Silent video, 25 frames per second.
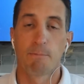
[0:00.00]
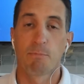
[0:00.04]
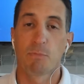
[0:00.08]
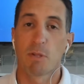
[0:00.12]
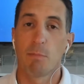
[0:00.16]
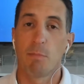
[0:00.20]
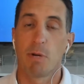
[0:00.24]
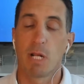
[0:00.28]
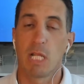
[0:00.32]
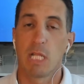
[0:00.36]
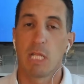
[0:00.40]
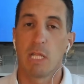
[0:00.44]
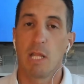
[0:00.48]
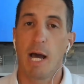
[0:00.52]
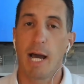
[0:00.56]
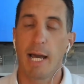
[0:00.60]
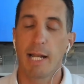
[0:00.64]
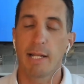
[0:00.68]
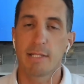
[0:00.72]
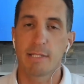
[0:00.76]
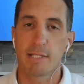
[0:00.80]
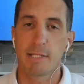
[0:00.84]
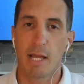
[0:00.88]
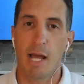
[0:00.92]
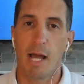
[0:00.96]
But a lot
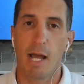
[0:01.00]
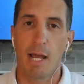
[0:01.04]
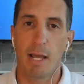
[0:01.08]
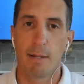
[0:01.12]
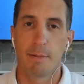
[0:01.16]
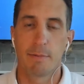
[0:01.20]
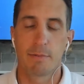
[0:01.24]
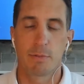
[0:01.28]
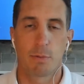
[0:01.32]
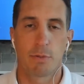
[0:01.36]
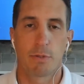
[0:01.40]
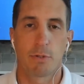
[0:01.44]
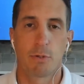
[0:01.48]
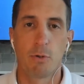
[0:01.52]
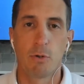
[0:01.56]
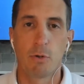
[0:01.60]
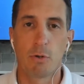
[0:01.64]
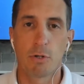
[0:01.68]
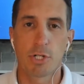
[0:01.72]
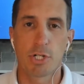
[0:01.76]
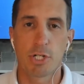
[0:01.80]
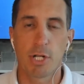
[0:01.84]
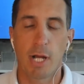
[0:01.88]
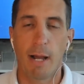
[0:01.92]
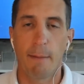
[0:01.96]
of times with
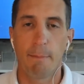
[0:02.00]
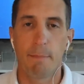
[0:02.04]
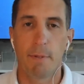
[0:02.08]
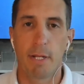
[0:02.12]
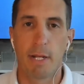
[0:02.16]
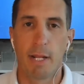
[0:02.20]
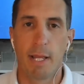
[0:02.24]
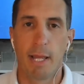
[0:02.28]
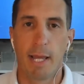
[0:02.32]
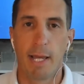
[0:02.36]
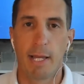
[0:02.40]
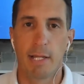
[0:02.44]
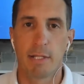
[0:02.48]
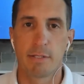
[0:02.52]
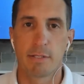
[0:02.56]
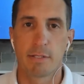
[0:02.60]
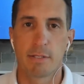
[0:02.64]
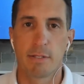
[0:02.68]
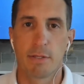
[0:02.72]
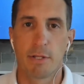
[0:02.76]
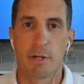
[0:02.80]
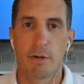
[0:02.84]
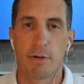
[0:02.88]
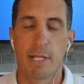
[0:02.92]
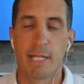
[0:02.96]
Google shopping ads,
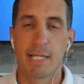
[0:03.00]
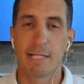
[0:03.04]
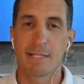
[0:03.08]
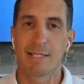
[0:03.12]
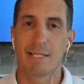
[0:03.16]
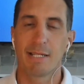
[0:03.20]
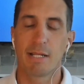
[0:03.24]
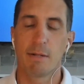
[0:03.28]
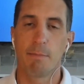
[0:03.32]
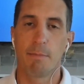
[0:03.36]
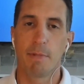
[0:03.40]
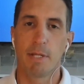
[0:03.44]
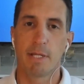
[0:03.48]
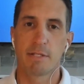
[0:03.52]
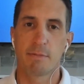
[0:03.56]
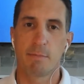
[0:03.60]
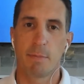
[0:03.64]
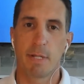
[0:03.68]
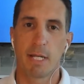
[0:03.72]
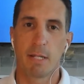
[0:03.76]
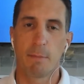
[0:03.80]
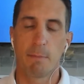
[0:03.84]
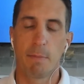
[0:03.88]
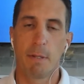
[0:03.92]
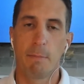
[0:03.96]
there isn't as
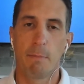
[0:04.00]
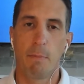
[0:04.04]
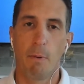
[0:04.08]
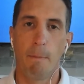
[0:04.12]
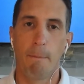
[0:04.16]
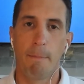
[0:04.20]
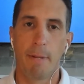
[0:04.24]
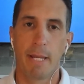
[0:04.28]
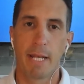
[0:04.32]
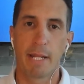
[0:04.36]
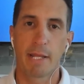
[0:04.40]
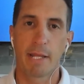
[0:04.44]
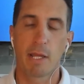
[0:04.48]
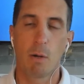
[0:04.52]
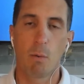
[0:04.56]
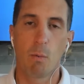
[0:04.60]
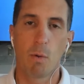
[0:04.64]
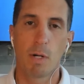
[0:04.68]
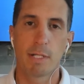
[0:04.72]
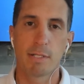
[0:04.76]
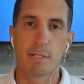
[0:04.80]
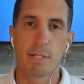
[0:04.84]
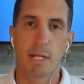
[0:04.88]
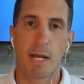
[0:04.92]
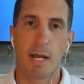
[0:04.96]
many people bidding at
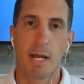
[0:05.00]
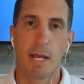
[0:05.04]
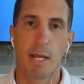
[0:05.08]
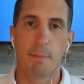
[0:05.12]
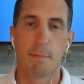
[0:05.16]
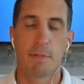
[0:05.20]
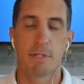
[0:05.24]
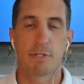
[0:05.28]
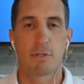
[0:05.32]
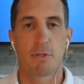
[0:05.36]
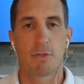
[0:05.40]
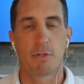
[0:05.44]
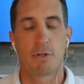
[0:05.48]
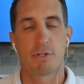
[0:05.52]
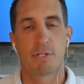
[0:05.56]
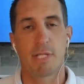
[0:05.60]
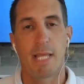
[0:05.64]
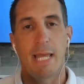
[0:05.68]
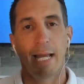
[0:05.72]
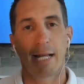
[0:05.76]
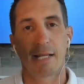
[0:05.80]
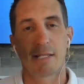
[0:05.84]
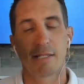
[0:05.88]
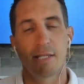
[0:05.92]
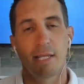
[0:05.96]
one time. And so there's
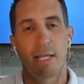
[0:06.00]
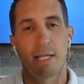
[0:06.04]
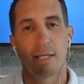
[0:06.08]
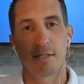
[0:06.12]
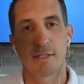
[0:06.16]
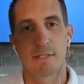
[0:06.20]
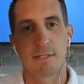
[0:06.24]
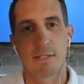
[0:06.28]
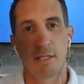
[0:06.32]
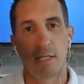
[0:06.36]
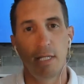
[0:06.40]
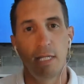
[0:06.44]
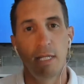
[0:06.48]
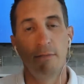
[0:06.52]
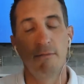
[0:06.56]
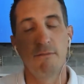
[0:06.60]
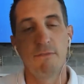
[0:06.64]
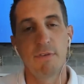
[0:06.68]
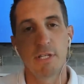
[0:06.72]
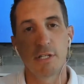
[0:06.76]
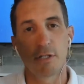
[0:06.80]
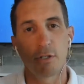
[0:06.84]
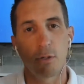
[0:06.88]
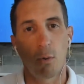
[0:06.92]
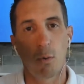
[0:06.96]
excess
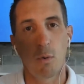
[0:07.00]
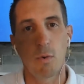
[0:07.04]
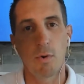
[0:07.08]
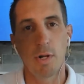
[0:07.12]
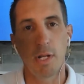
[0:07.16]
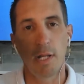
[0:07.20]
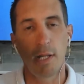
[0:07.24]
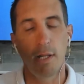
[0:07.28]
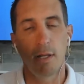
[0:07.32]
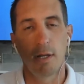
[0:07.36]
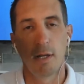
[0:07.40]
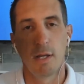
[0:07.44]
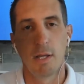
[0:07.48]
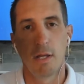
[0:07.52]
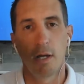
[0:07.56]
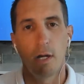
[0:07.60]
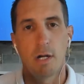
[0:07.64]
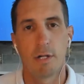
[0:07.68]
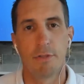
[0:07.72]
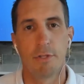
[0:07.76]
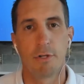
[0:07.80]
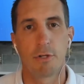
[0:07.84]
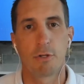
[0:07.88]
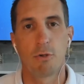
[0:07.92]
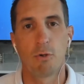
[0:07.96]
inventory
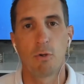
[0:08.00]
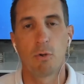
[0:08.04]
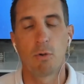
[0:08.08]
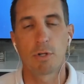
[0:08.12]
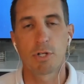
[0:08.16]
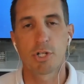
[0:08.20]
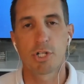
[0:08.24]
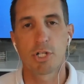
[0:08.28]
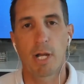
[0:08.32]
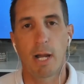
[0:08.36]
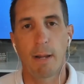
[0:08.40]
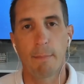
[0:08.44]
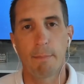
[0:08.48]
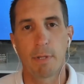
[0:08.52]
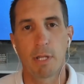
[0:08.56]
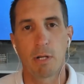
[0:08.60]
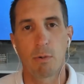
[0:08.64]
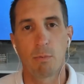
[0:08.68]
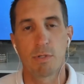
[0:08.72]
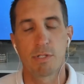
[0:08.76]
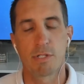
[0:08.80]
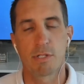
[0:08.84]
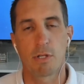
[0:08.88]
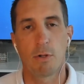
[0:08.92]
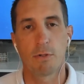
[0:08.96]
on the Google shopping
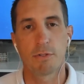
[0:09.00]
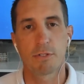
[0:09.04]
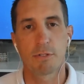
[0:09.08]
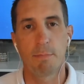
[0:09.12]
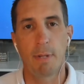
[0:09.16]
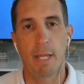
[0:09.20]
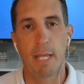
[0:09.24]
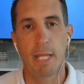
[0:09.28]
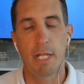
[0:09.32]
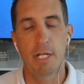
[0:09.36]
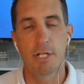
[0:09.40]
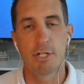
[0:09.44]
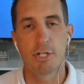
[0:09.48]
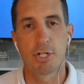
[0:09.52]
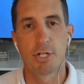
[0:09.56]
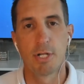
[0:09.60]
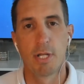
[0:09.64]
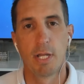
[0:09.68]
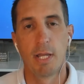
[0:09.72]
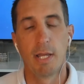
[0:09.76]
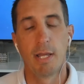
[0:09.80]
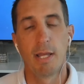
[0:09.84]
results page.